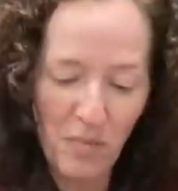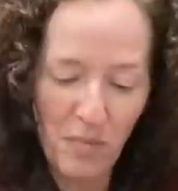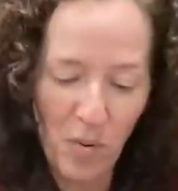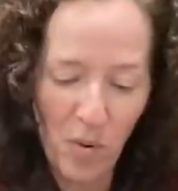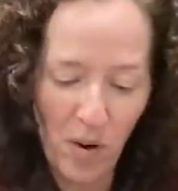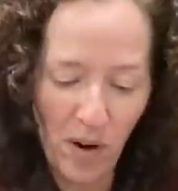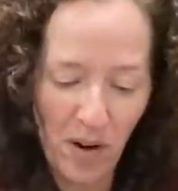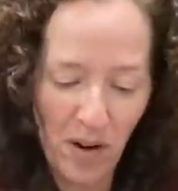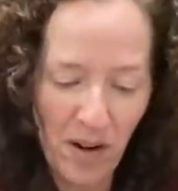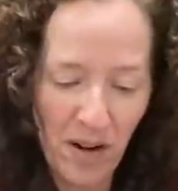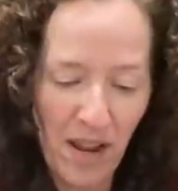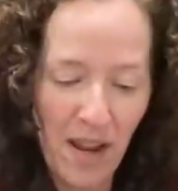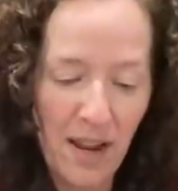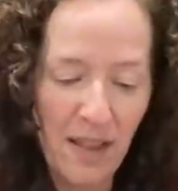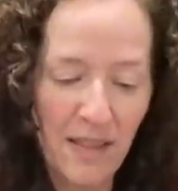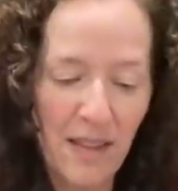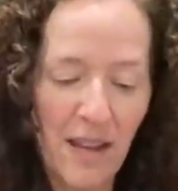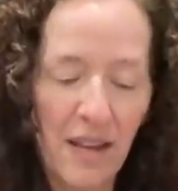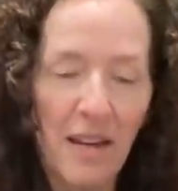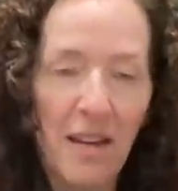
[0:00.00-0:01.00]
board,
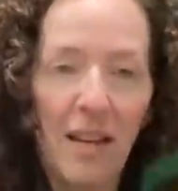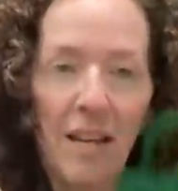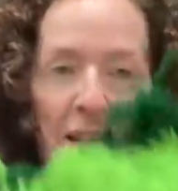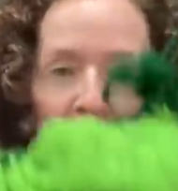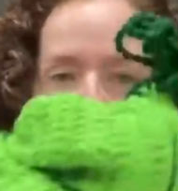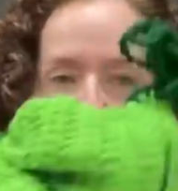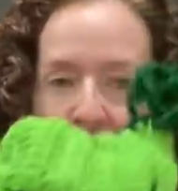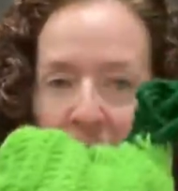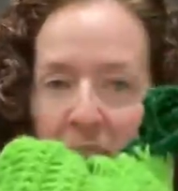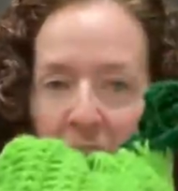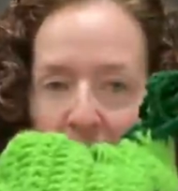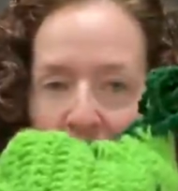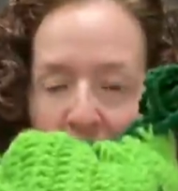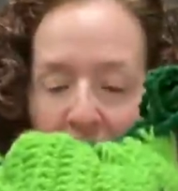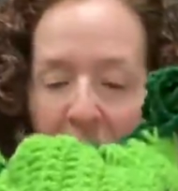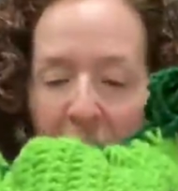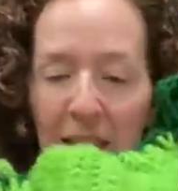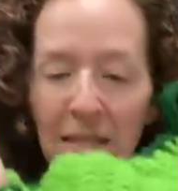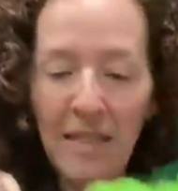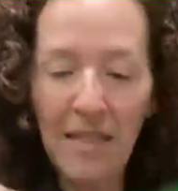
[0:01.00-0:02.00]
and then it
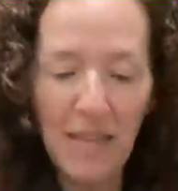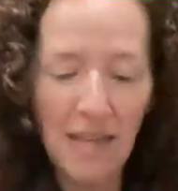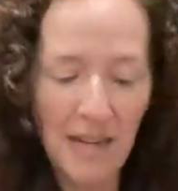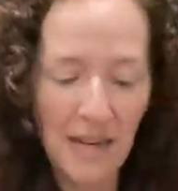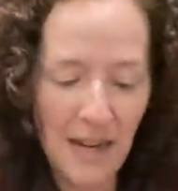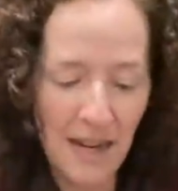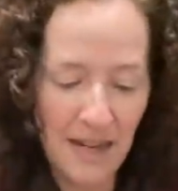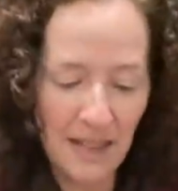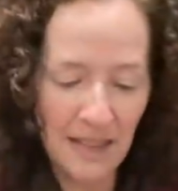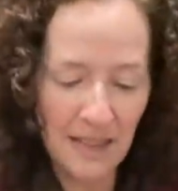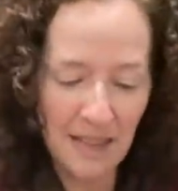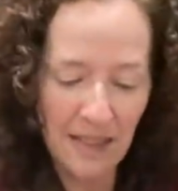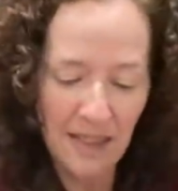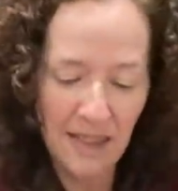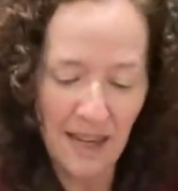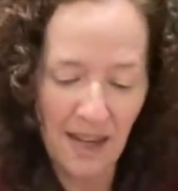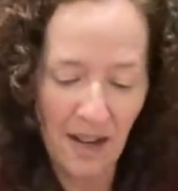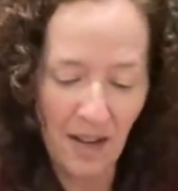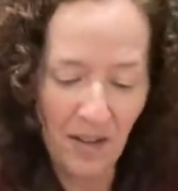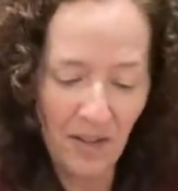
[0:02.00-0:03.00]
ties in on
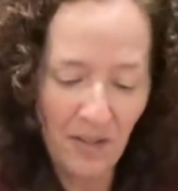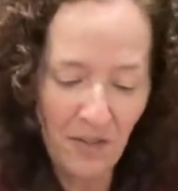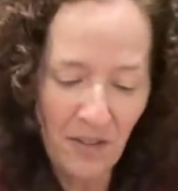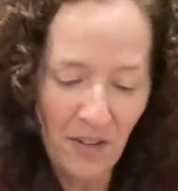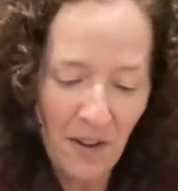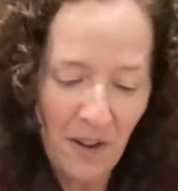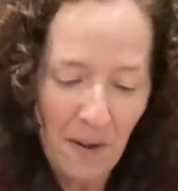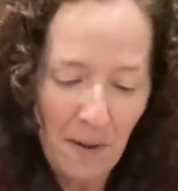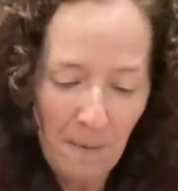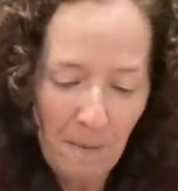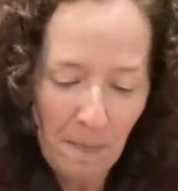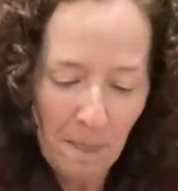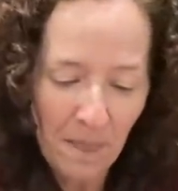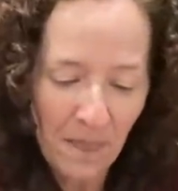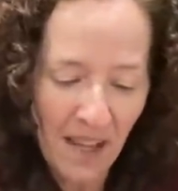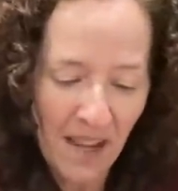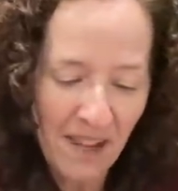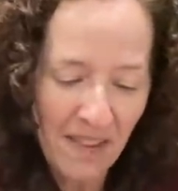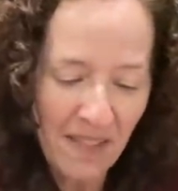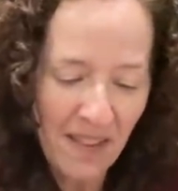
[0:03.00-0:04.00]
itself.
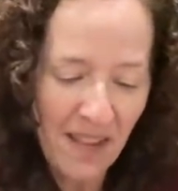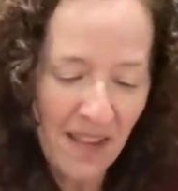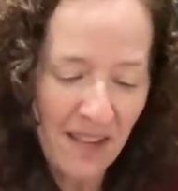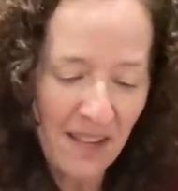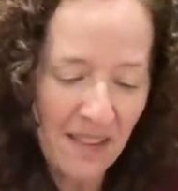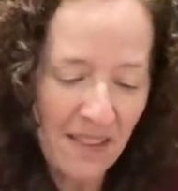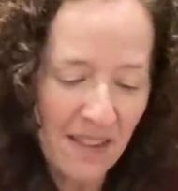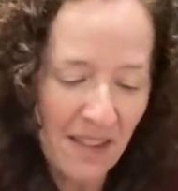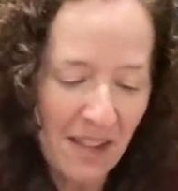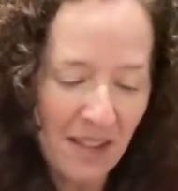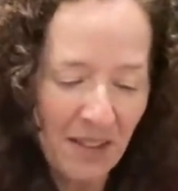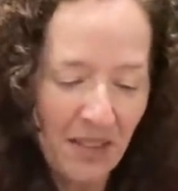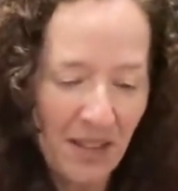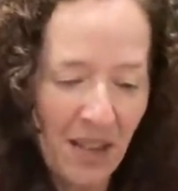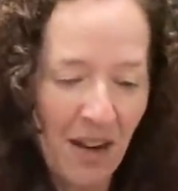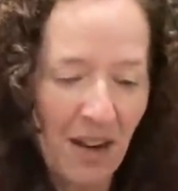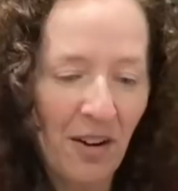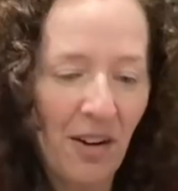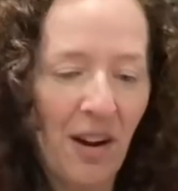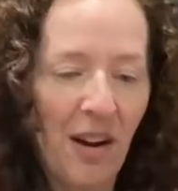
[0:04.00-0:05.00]
And then
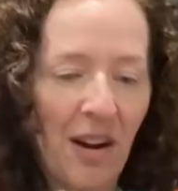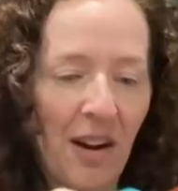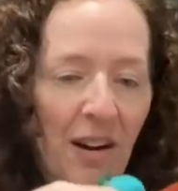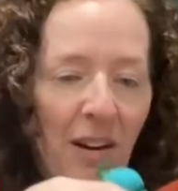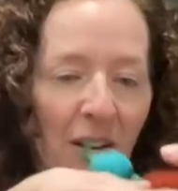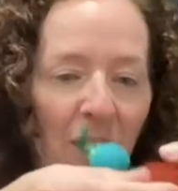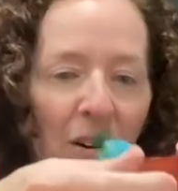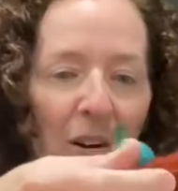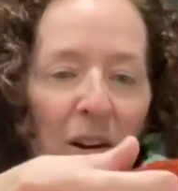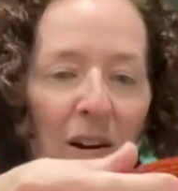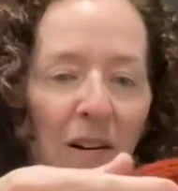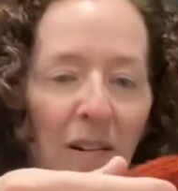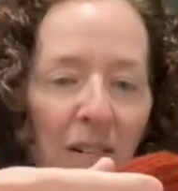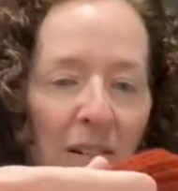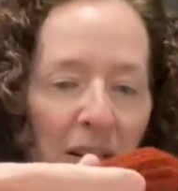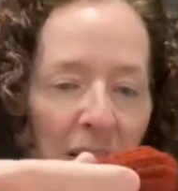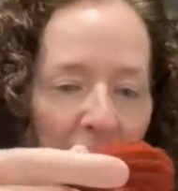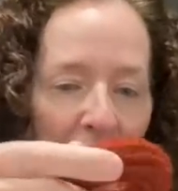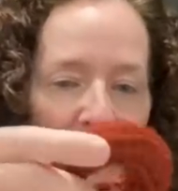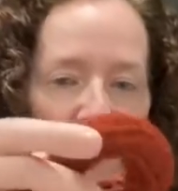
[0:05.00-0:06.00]
there are all
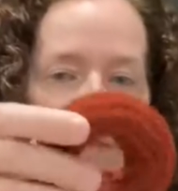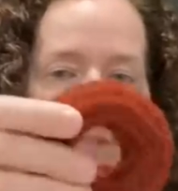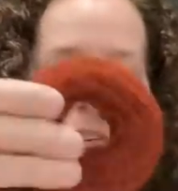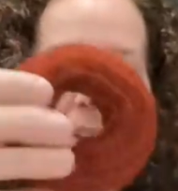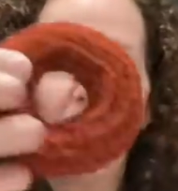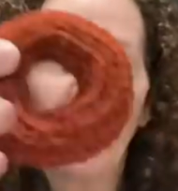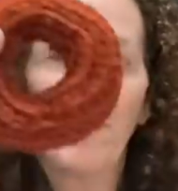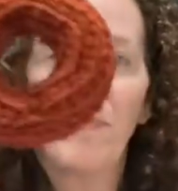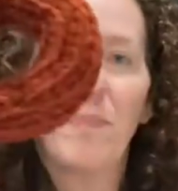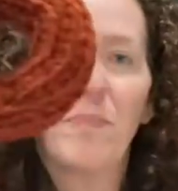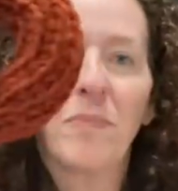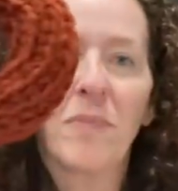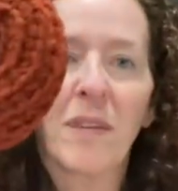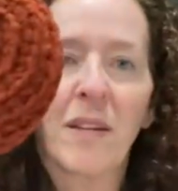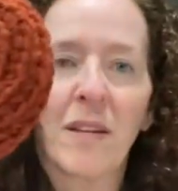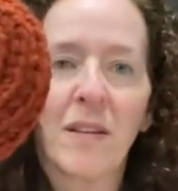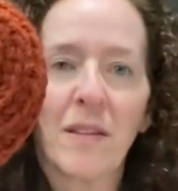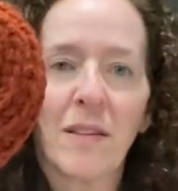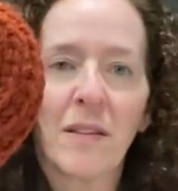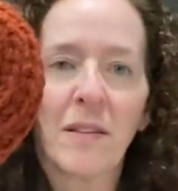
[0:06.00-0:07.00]
of
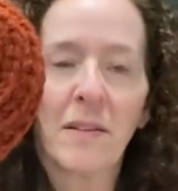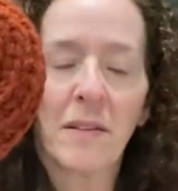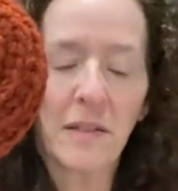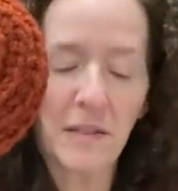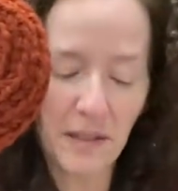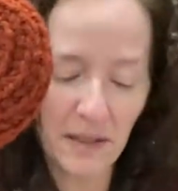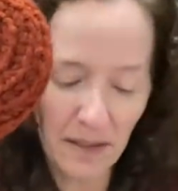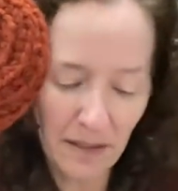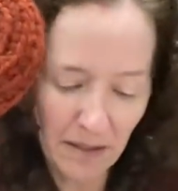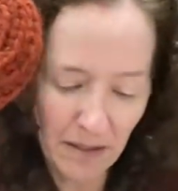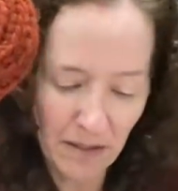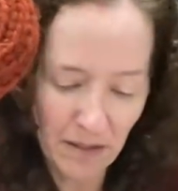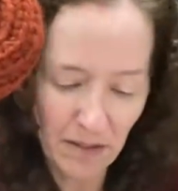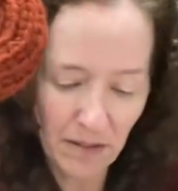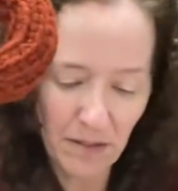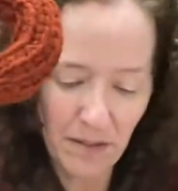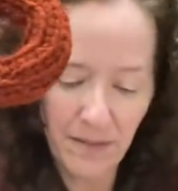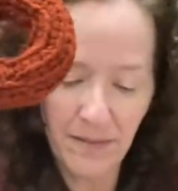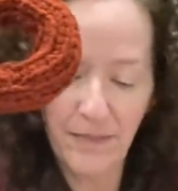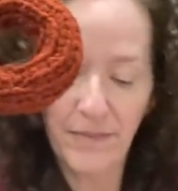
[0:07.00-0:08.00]
the little
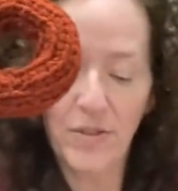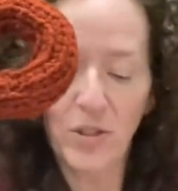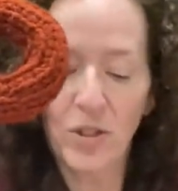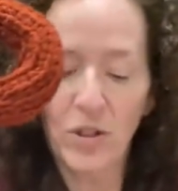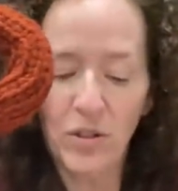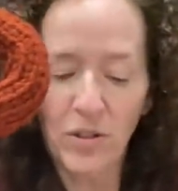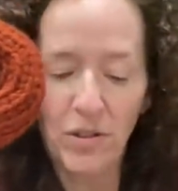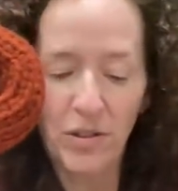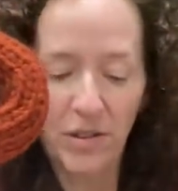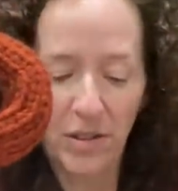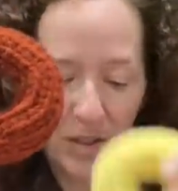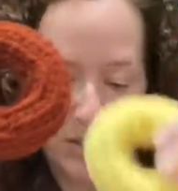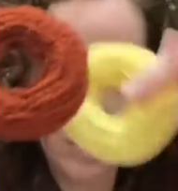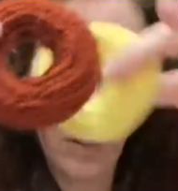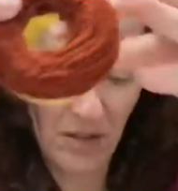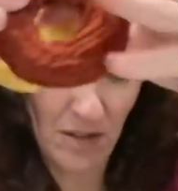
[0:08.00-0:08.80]
circles.